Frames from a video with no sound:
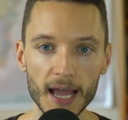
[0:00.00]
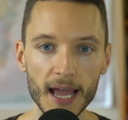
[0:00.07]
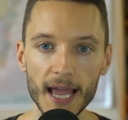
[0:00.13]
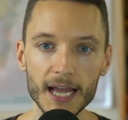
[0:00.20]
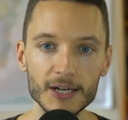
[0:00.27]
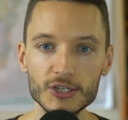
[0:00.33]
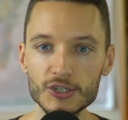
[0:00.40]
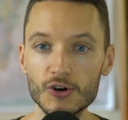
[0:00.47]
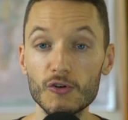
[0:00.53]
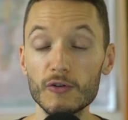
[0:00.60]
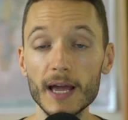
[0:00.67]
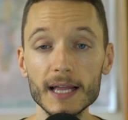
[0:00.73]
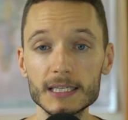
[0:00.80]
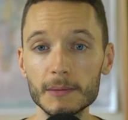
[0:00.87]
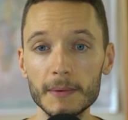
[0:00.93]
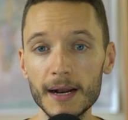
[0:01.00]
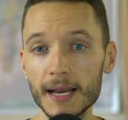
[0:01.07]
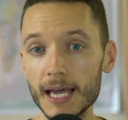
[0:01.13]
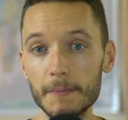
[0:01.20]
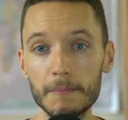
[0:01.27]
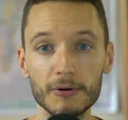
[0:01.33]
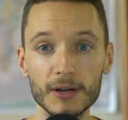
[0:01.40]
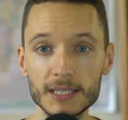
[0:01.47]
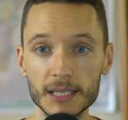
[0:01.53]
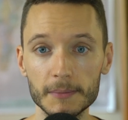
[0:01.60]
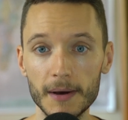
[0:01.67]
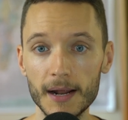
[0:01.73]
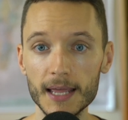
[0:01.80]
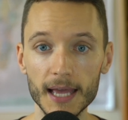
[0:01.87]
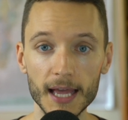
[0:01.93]
It just creates the money. It prints the
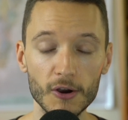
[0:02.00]
money.